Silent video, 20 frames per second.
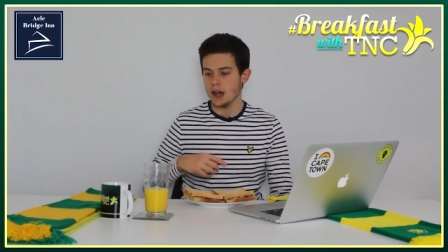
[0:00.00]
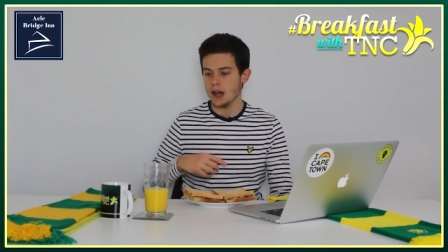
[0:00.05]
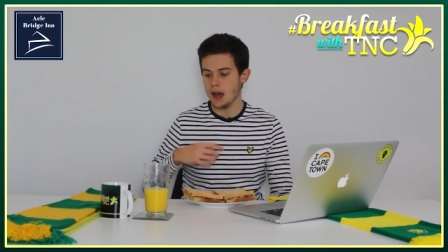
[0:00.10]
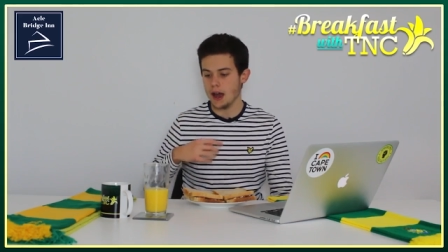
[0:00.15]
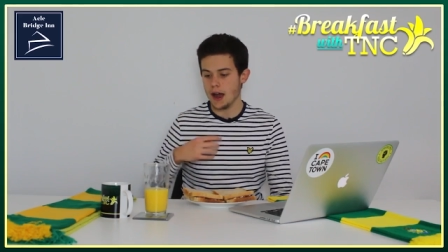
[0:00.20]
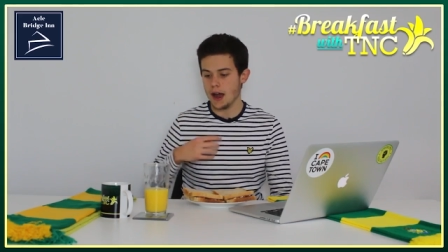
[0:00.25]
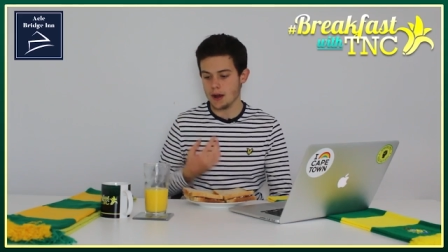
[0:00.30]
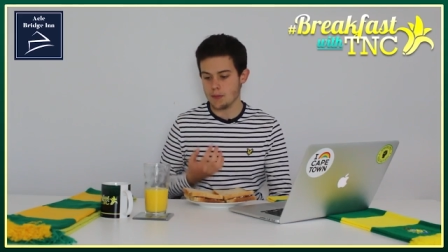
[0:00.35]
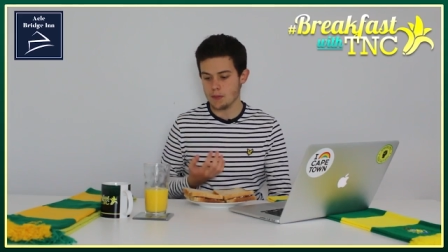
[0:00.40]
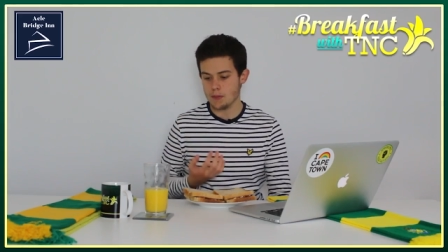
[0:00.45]

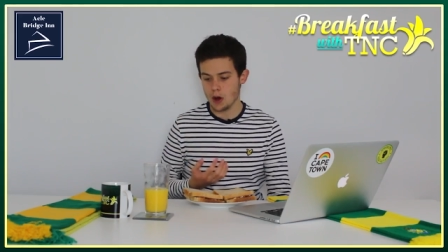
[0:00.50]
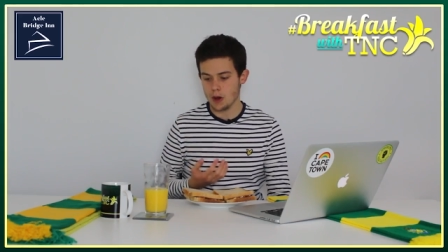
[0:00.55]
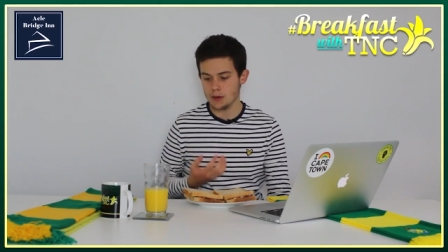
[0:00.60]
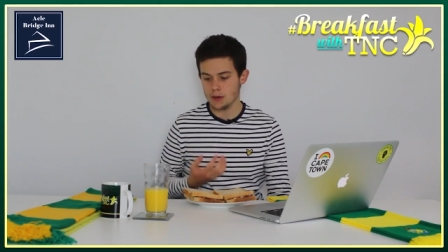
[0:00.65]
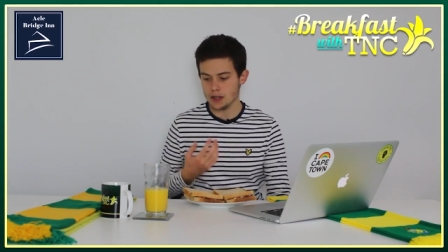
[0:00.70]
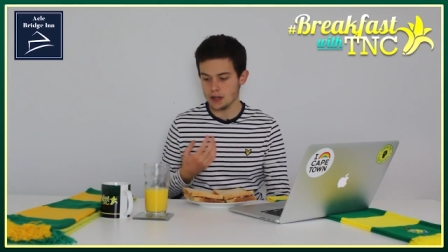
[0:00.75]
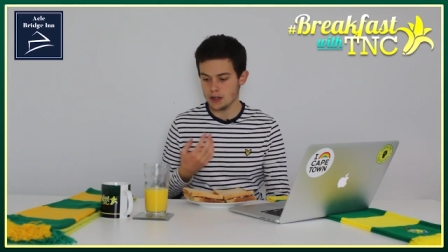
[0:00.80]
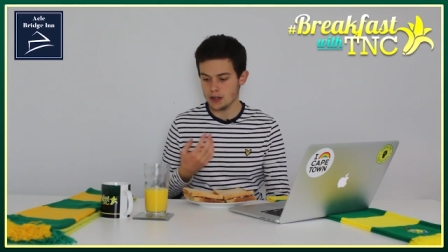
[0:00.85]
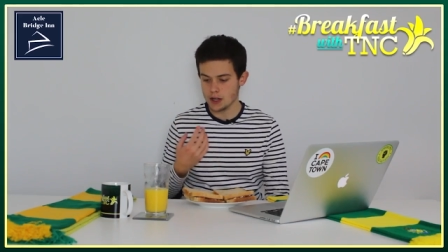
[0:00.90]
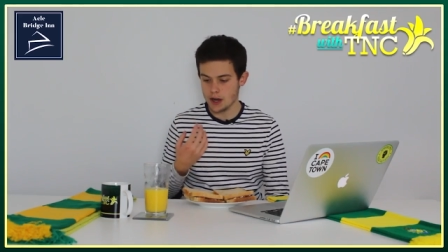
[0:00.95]
I had a
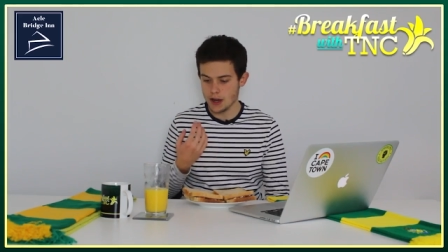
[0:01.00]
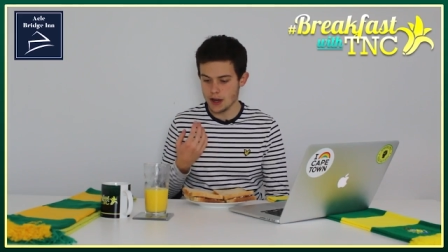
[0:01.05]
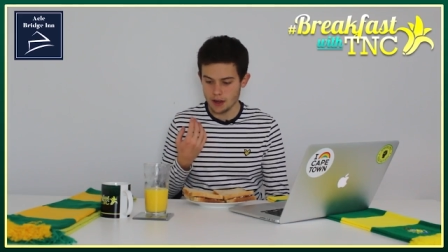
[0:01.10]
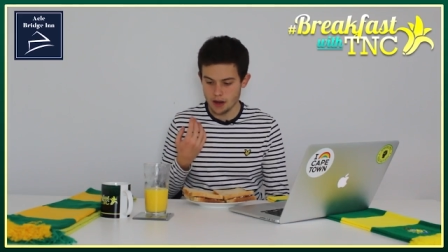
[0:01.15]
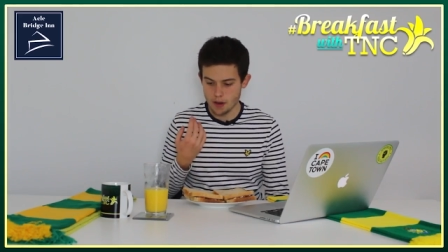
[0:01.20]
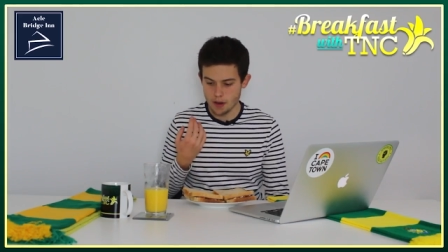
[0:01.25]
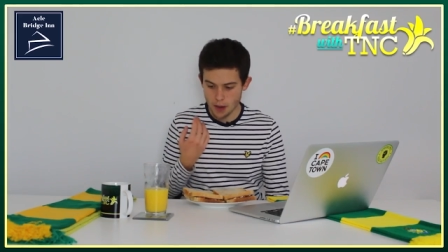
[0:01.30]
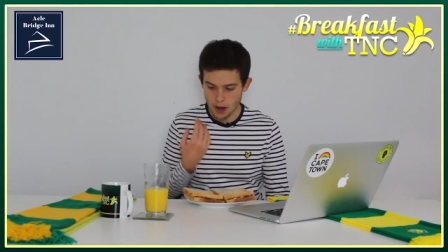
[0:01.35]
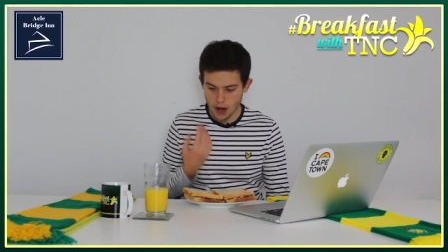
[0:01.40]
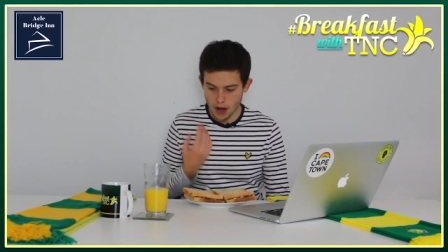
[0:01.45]
protein shake
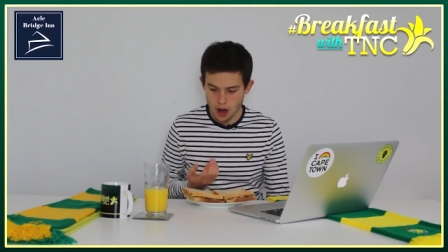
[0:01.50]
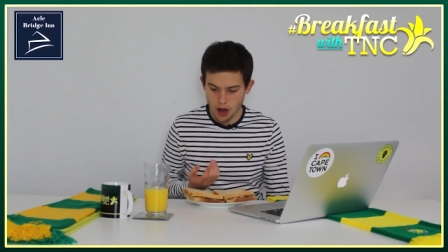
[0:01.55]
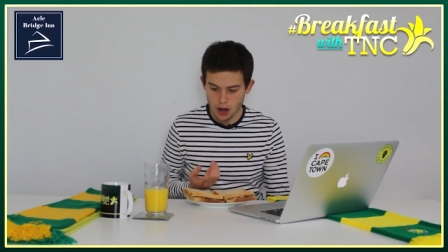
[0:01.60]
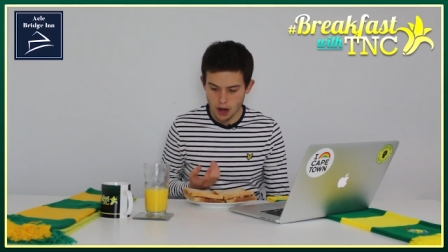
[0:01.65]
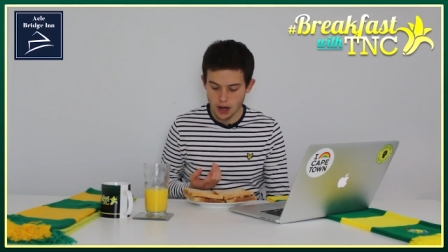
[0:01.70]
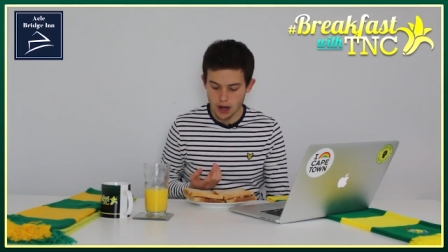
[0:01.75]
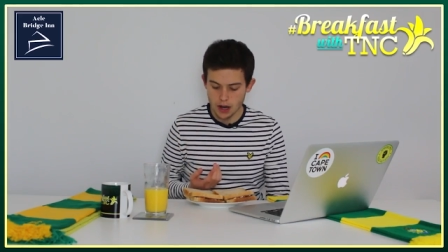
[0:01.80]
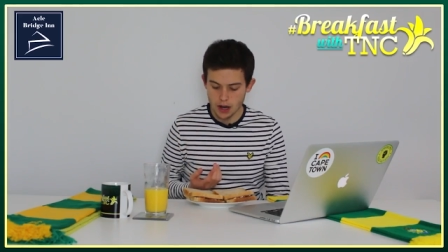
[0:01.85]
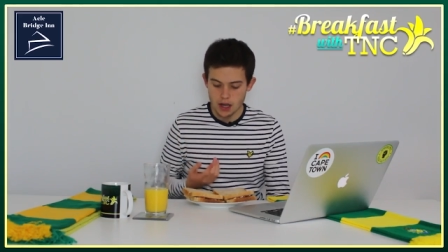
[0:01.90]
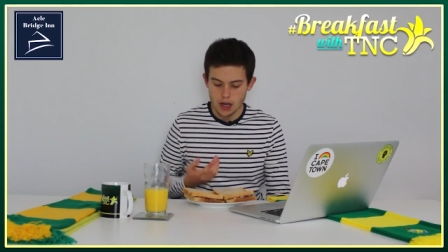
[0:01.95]
and a
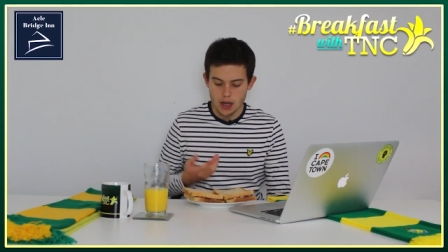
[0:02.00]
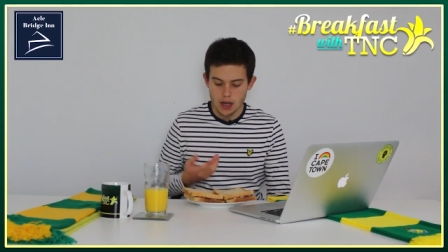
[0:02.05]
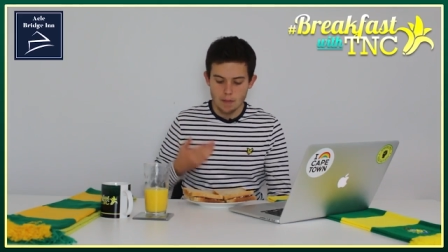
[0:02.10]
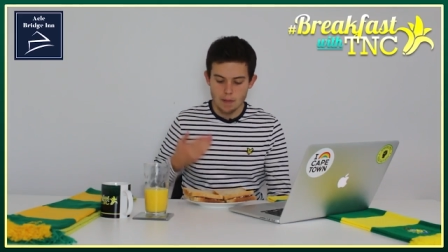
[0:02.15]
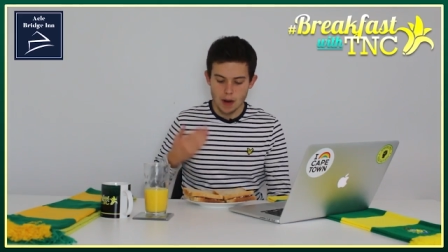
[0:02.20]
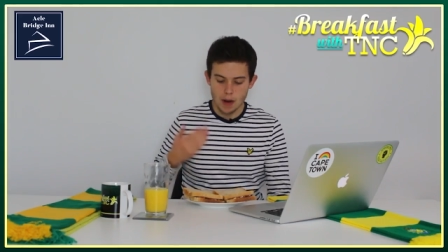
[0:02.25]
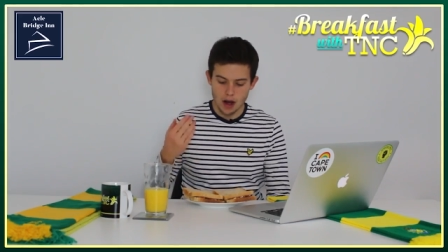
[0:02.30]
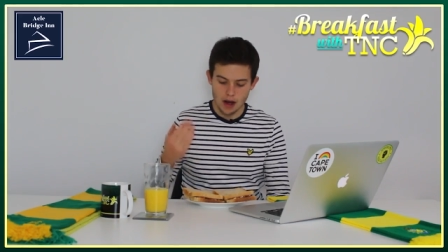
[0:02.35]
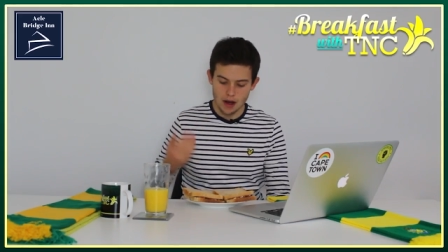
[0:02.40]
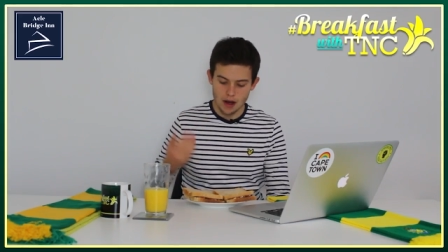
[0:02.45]
banana,
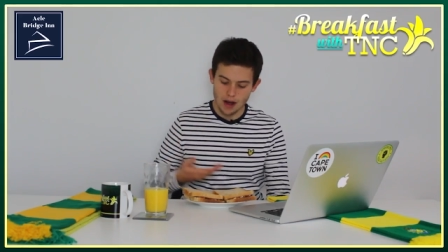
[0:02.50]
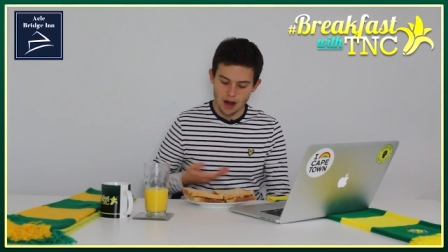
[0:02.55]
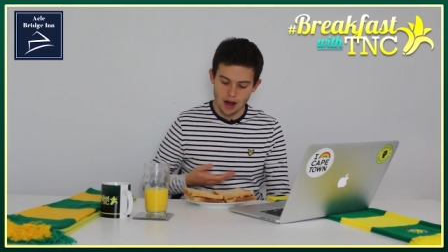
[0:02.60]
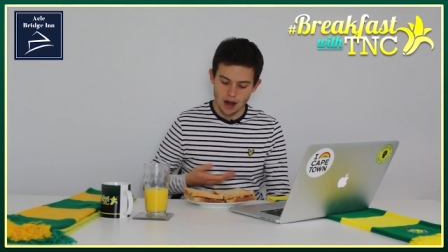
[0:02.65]
but